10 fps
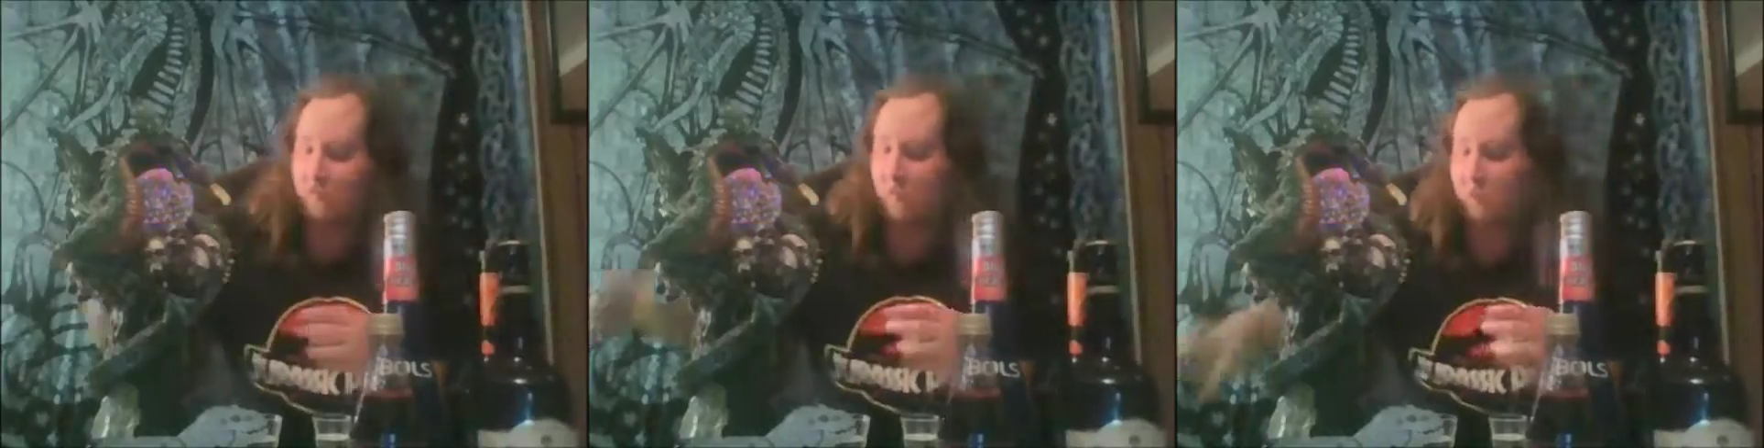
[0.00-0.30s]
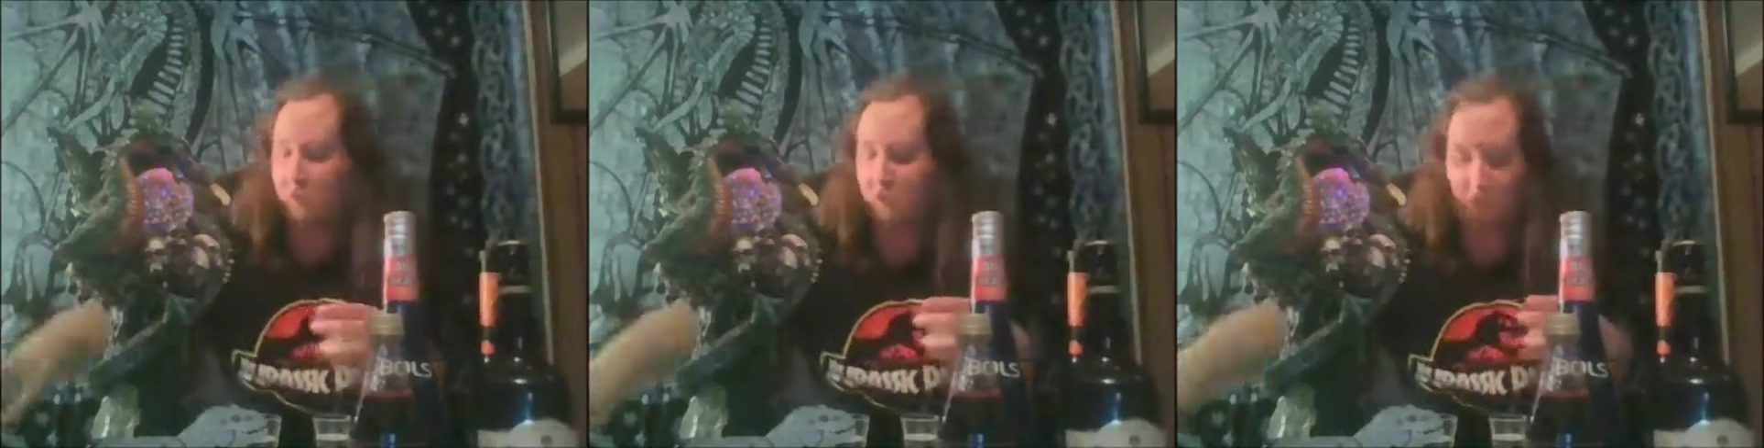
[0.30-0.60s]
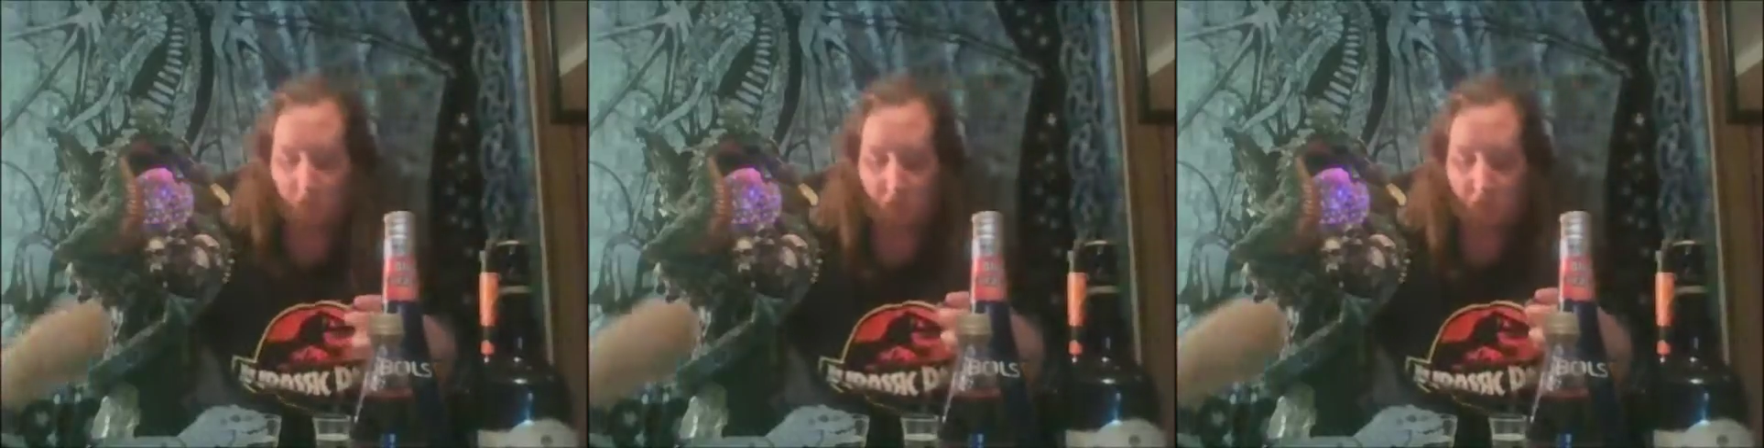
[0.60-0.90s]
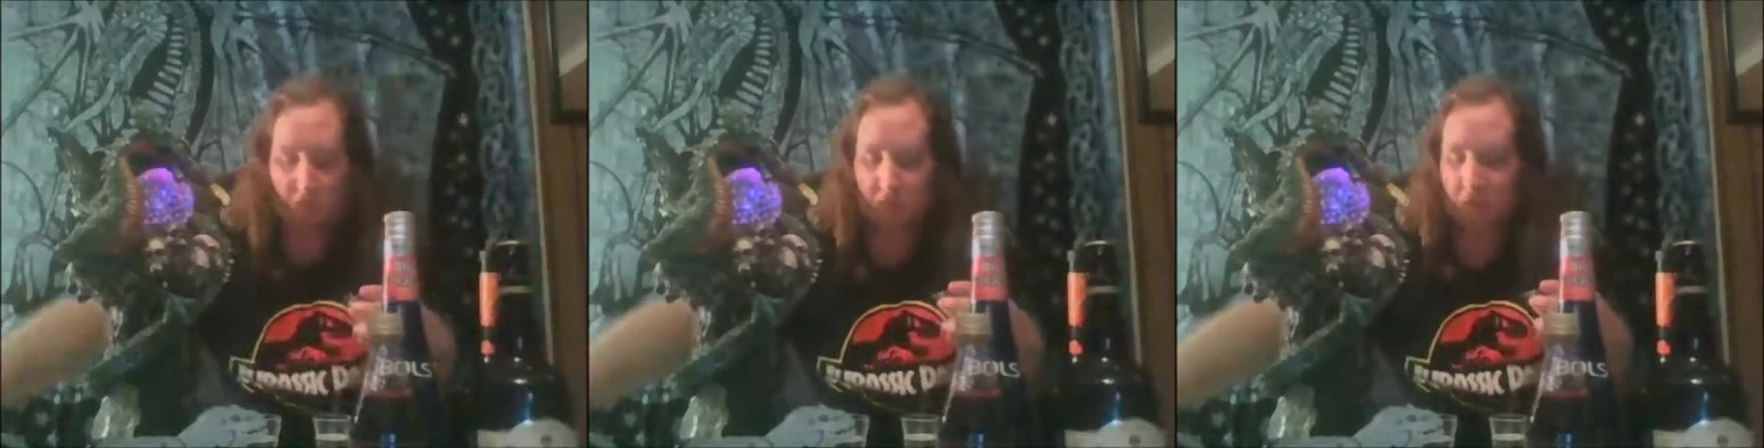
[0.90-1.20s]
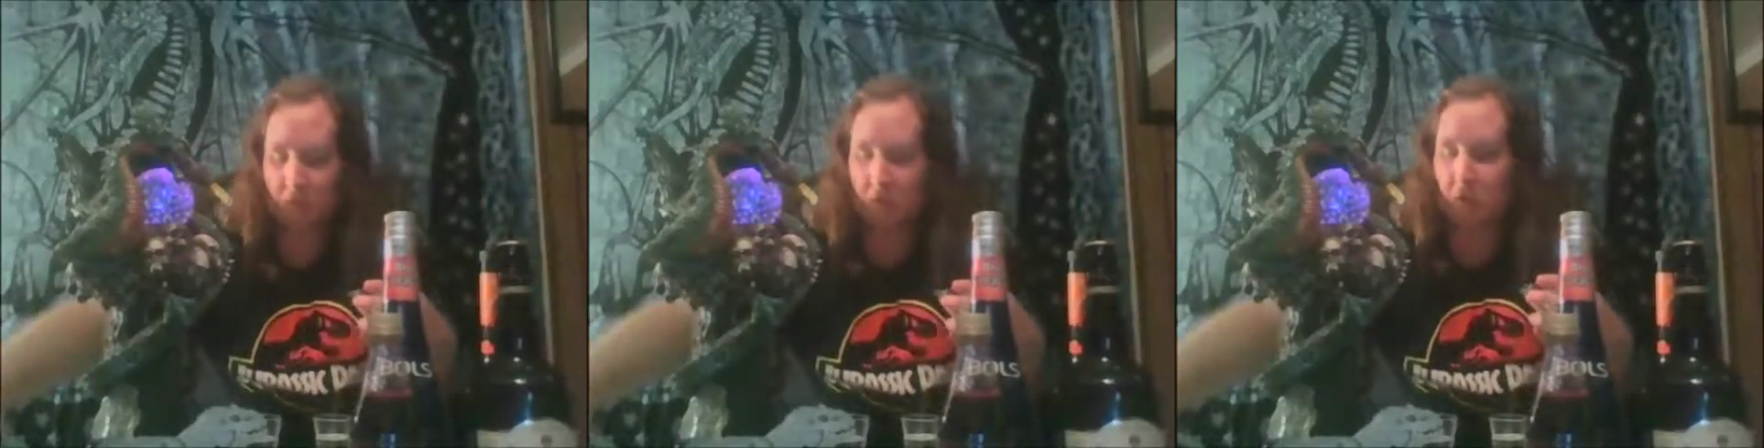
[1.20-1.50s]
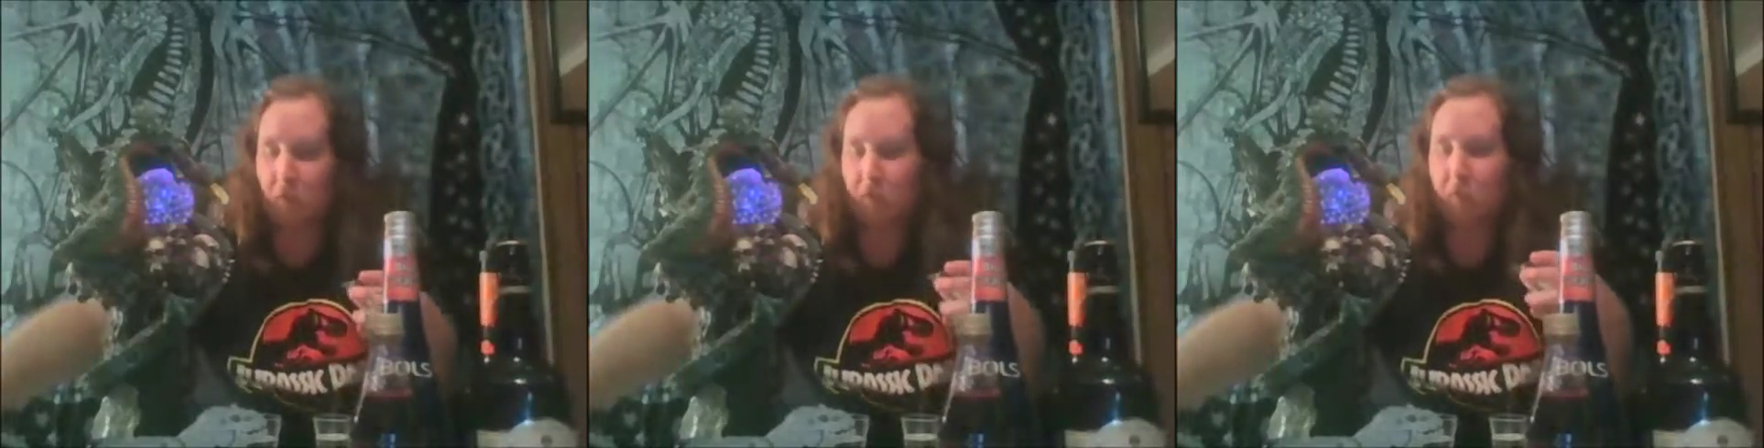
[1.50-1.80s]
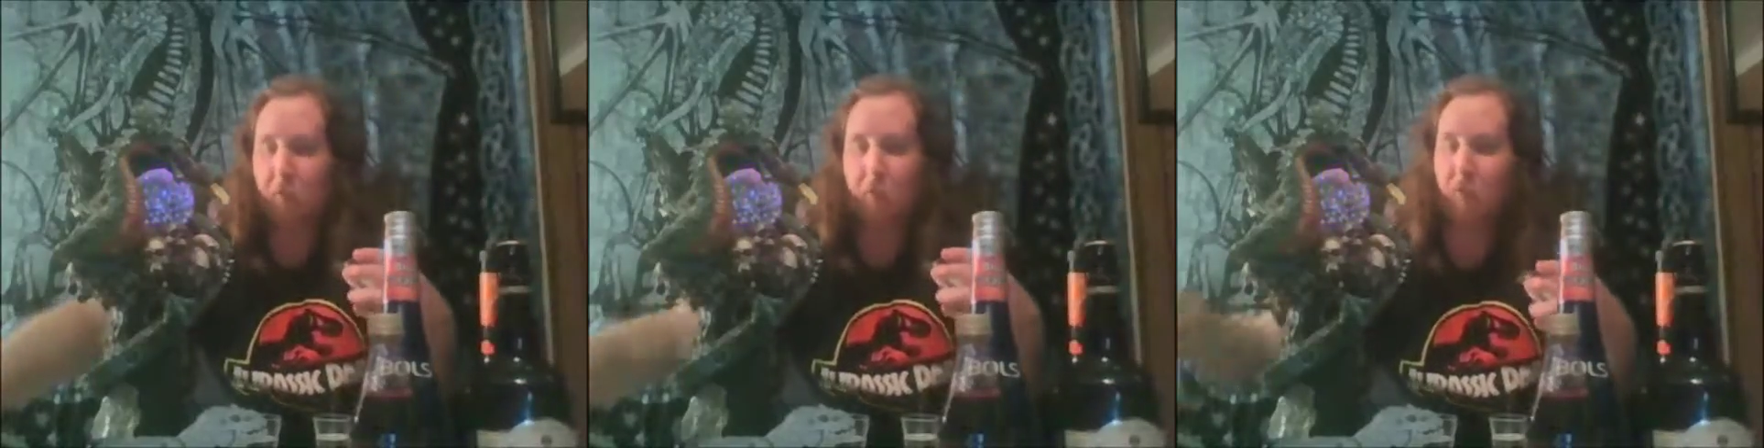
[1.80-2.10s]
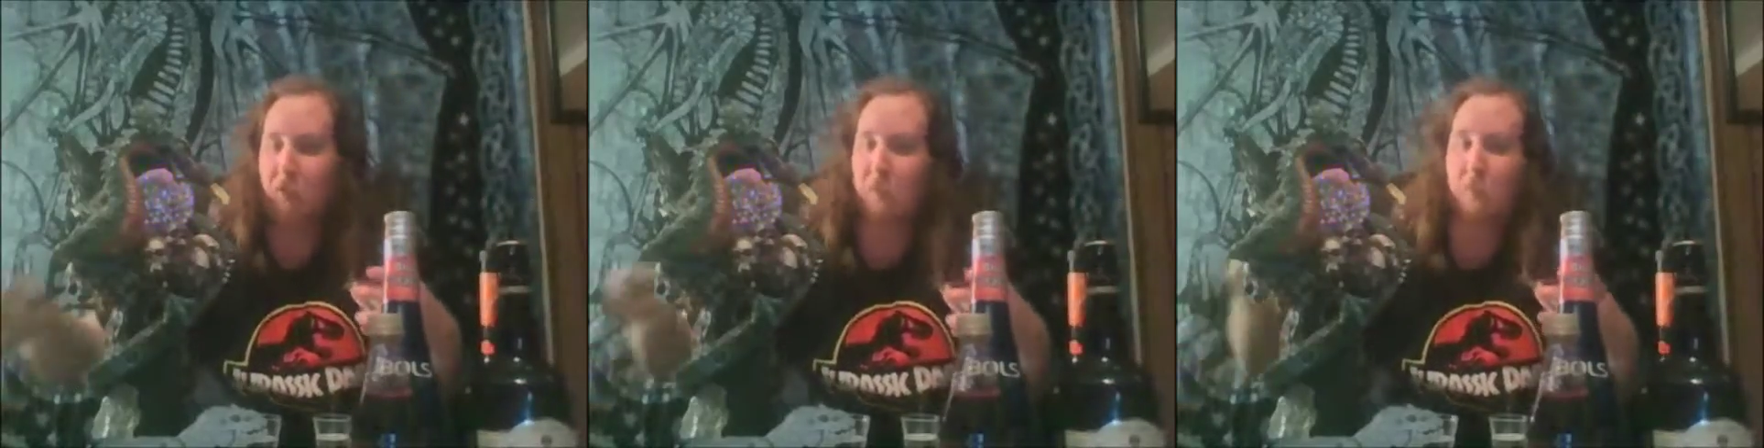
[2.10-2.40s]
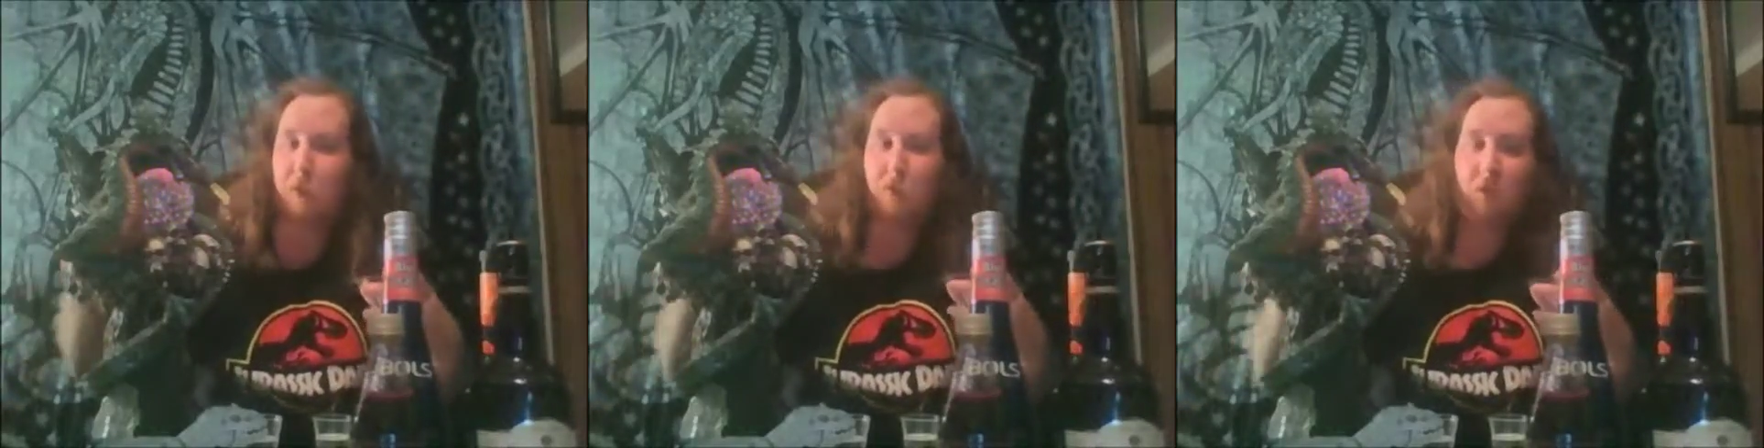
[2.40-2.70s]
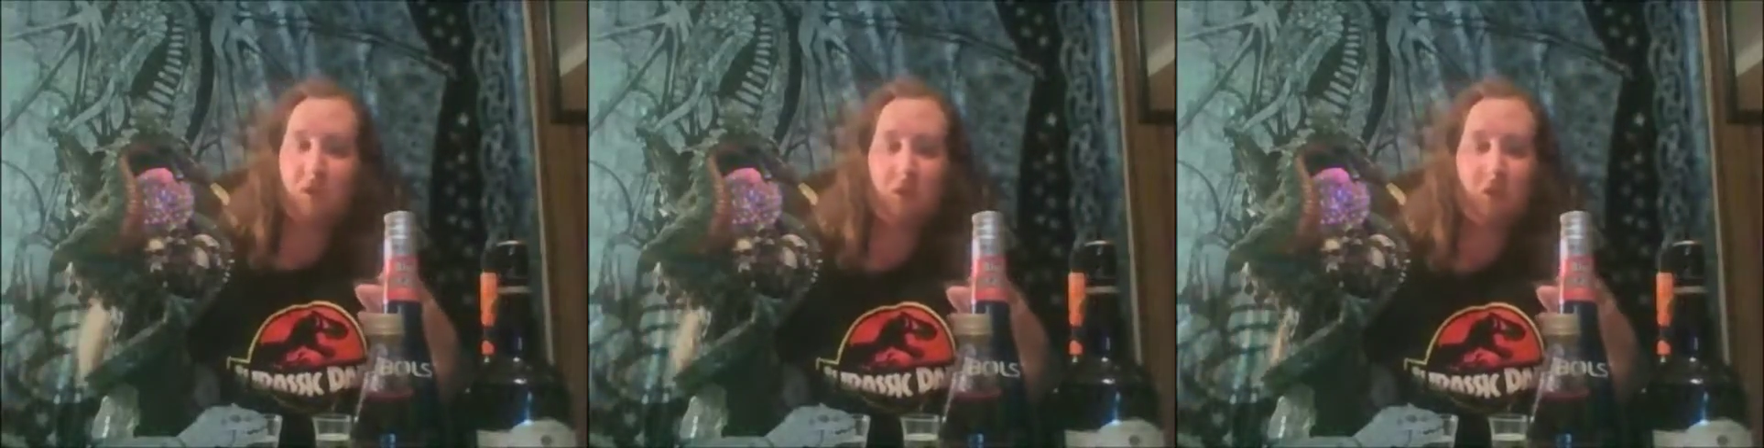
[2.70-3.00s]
So, grab yourself a spoon.